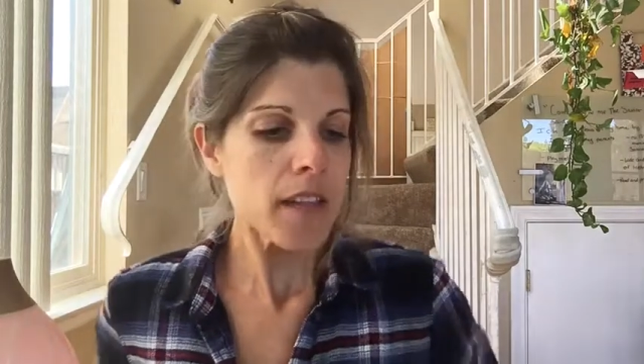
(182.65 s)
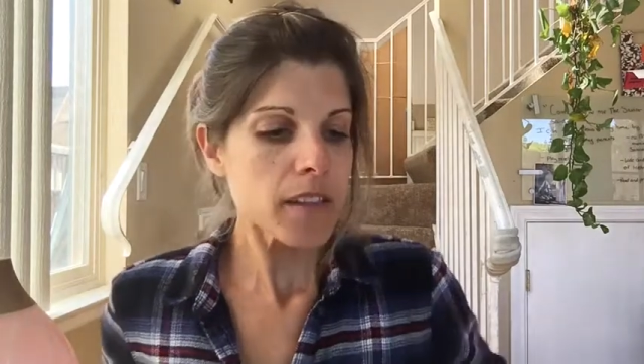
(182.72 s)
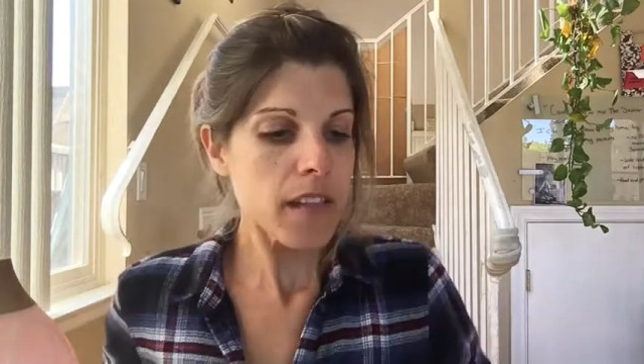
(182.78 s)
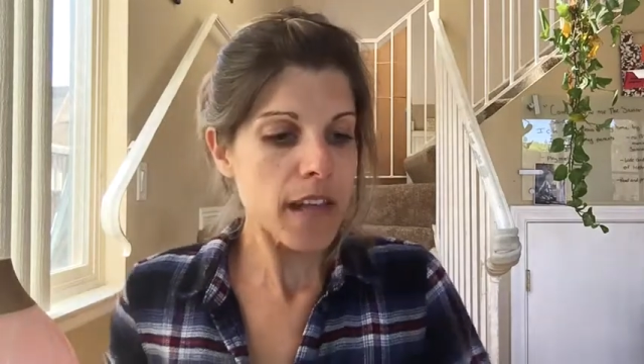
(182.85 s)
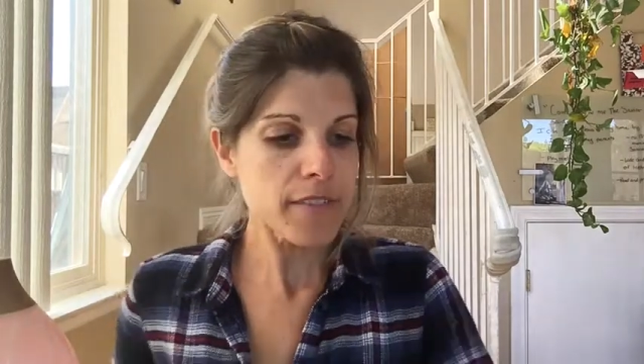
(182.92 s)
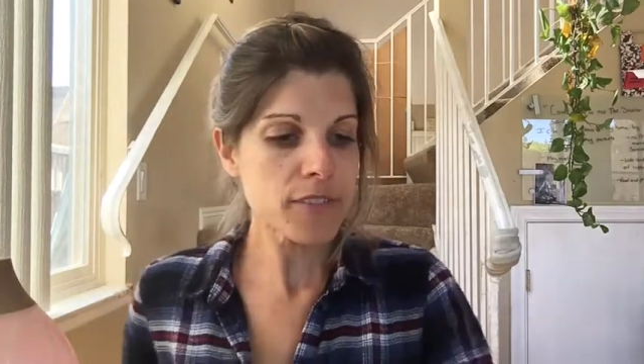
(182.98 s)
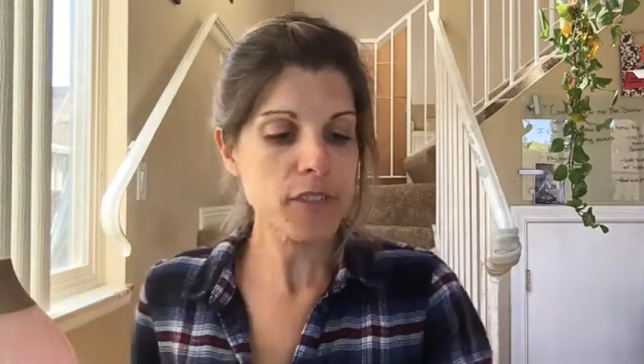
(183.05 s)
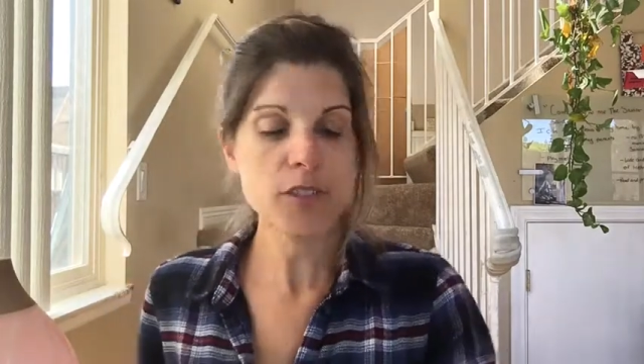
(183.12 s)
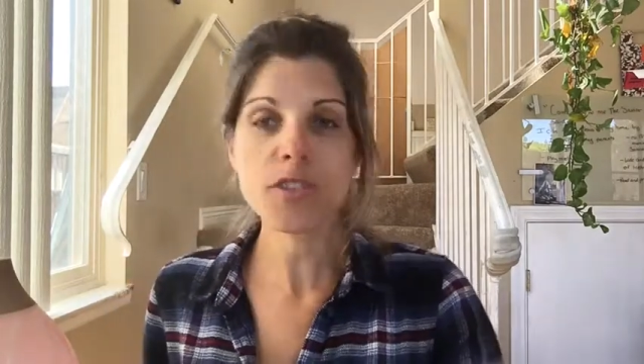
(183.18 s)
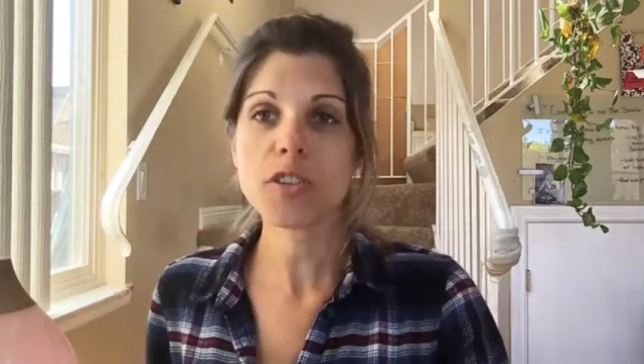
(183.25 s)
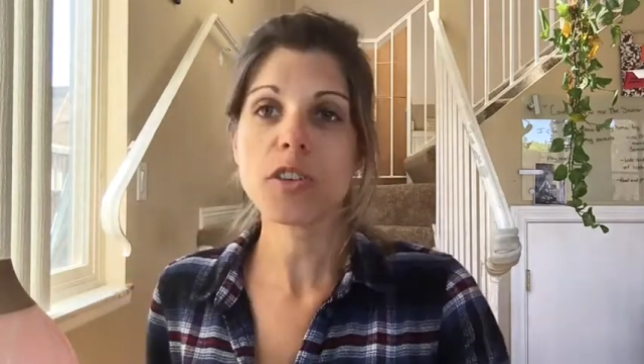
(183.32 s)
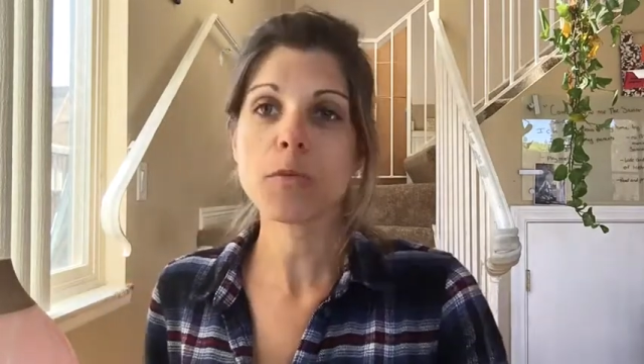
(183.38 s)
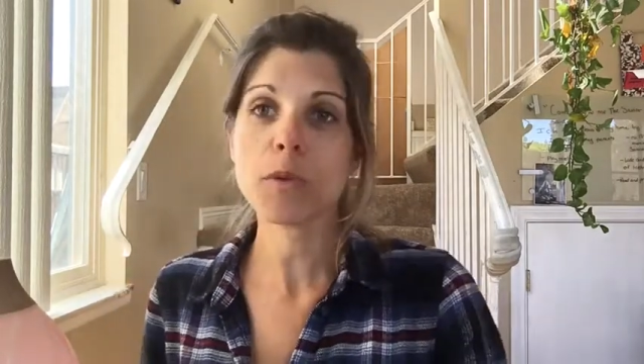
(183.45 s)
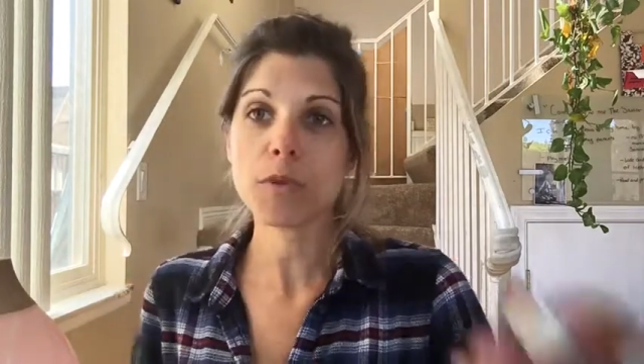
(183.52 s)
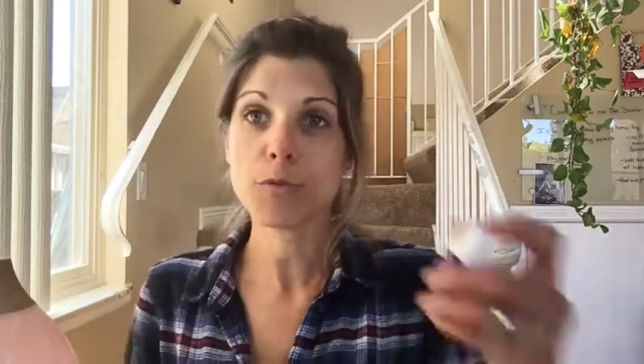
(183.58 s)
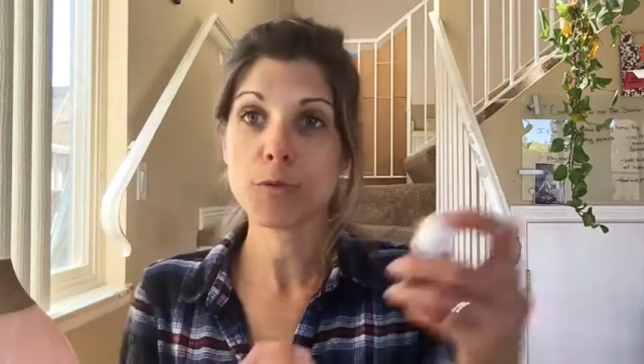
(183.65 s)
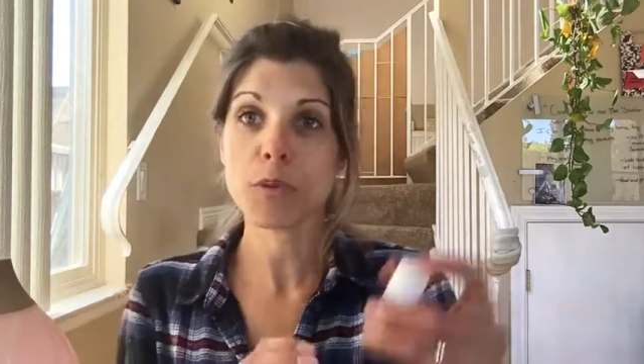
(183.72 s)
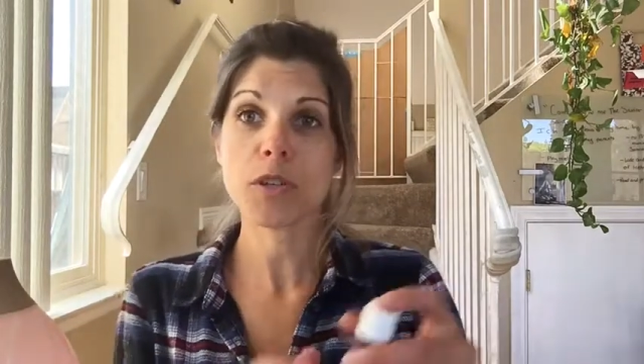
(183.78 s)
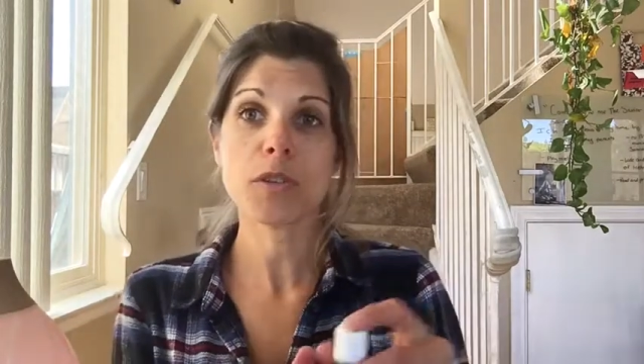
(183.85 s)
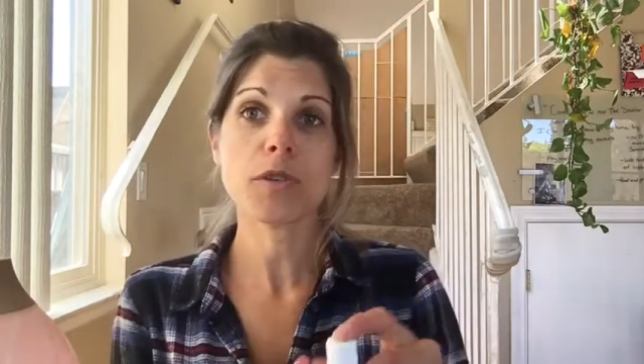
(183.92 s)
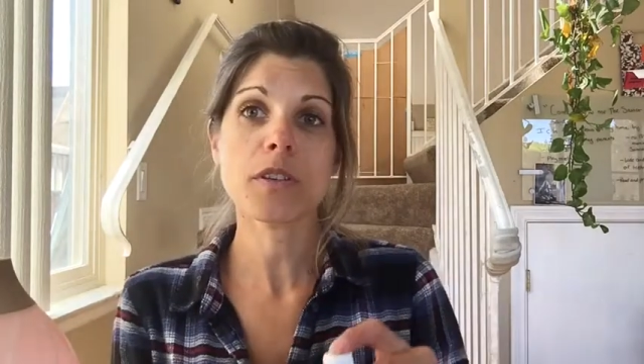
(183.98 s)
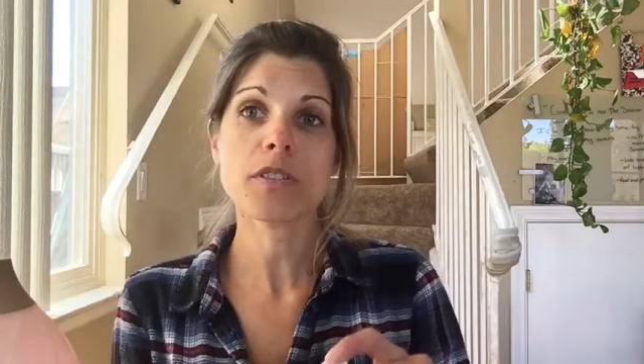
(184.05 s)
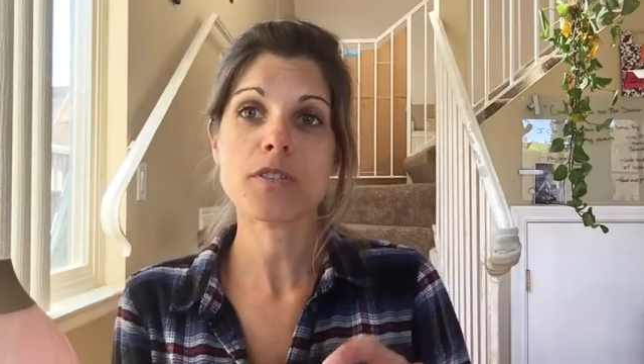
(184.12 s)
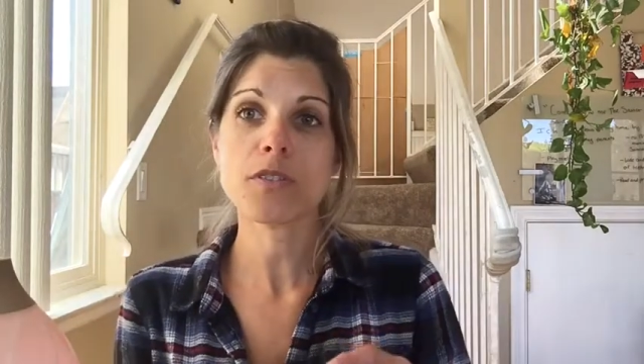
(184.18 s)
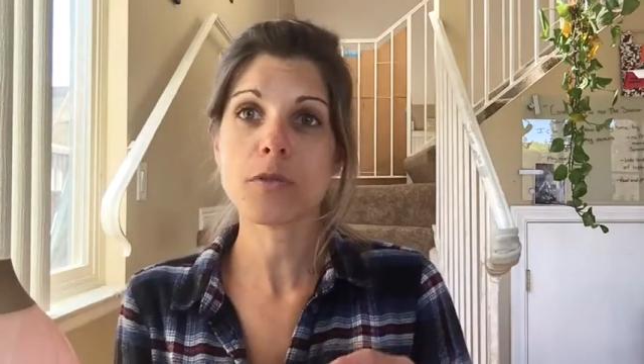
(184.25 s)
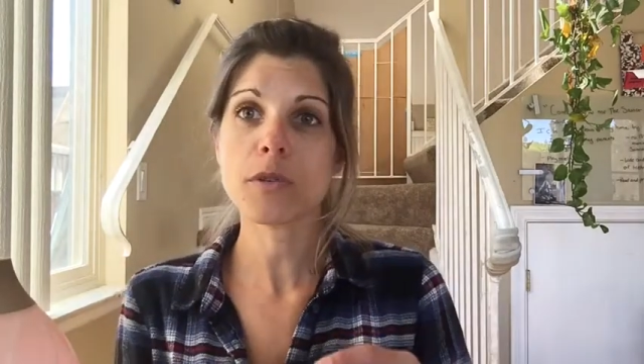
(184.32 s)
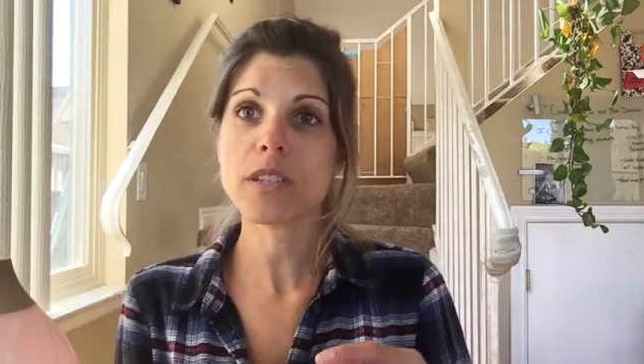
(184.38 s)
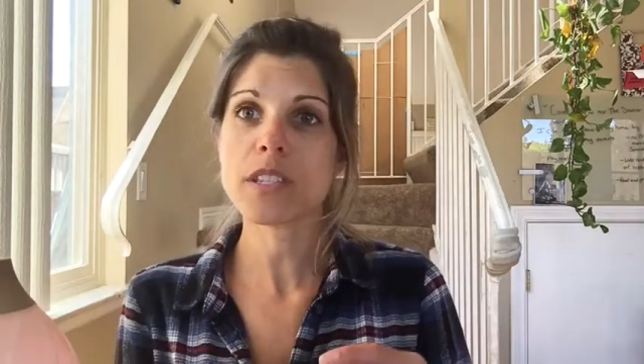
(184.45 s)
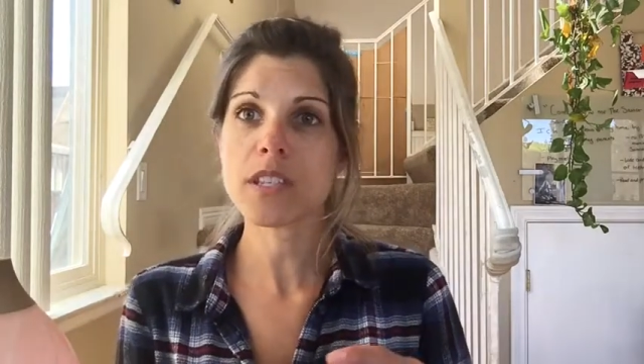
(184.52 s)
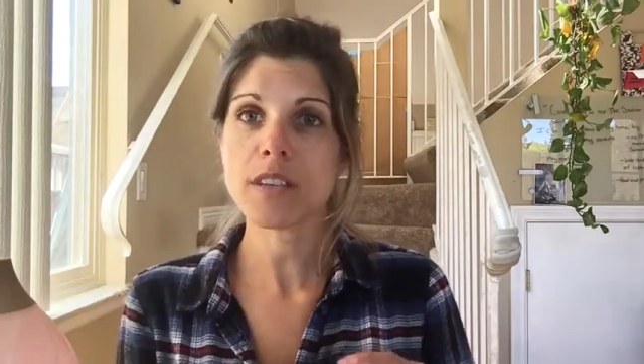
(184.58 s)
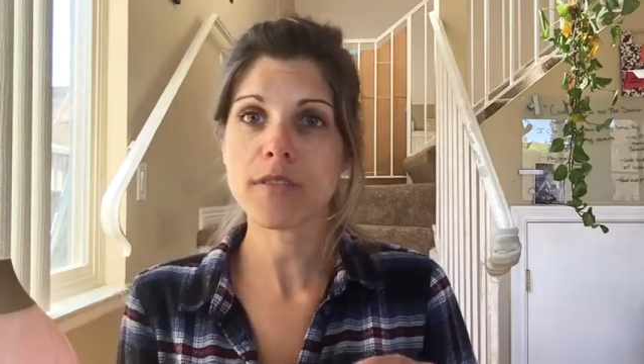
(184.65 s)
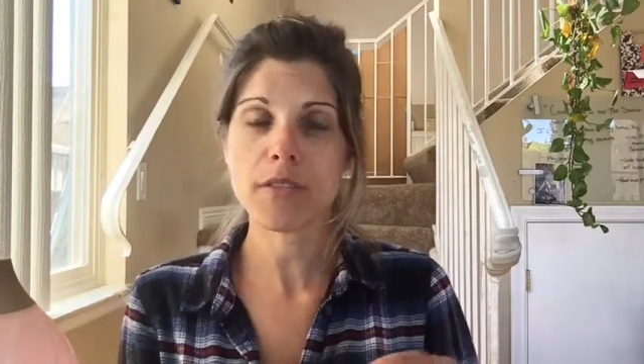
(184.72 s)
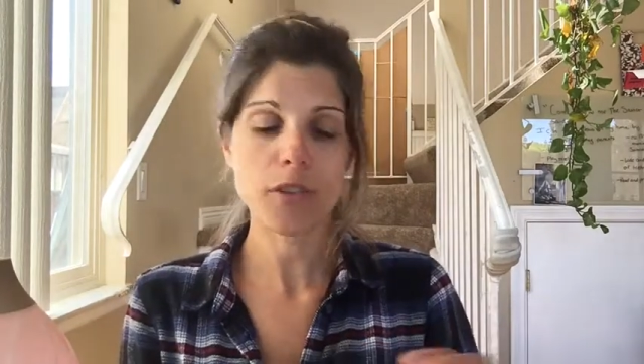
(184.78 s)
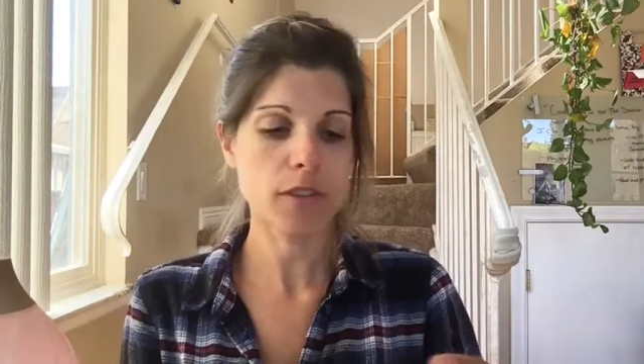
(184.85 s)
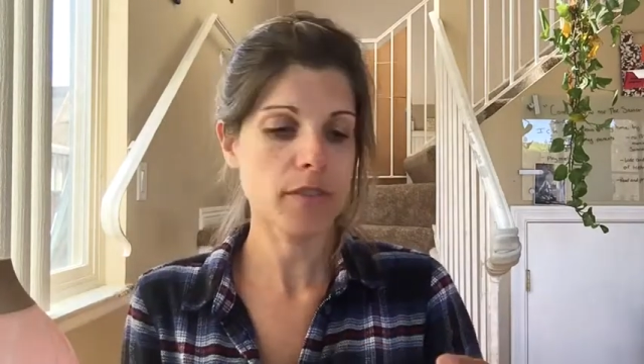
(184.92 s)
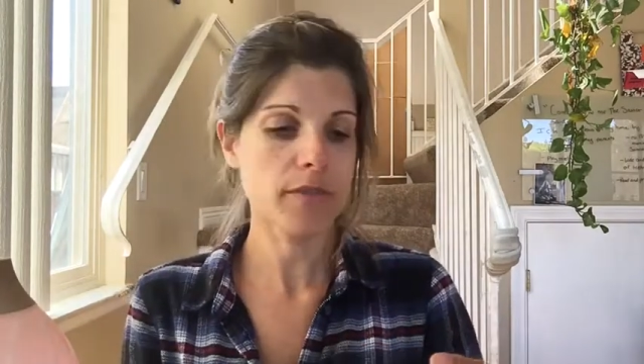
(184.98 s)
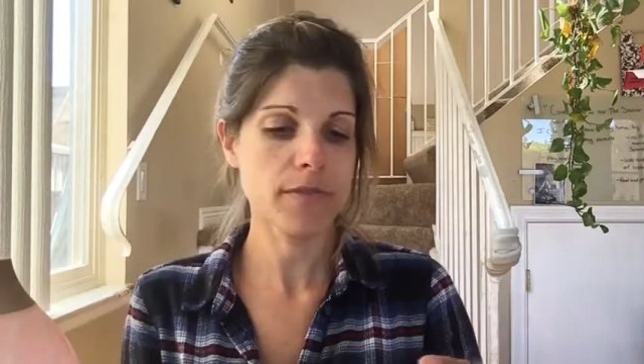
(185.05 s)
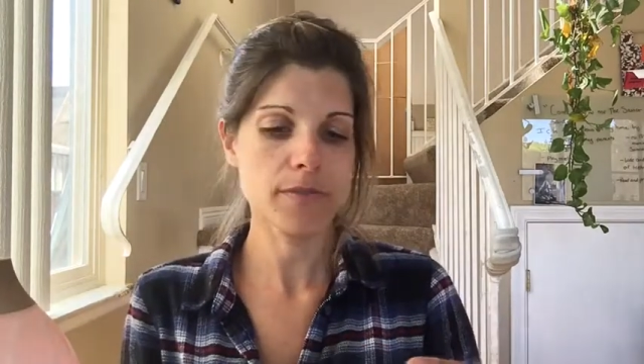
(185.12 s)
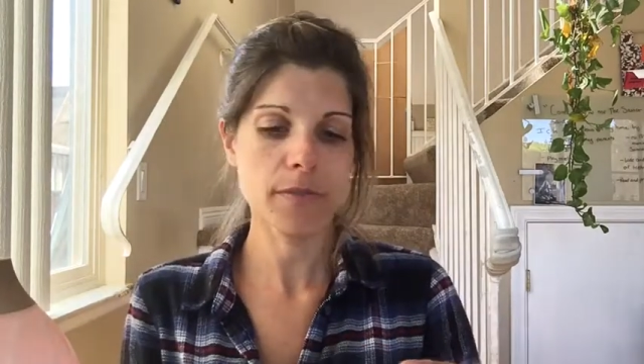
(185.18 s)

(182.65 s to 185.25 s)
Lavender is a good one. What you can do is if you're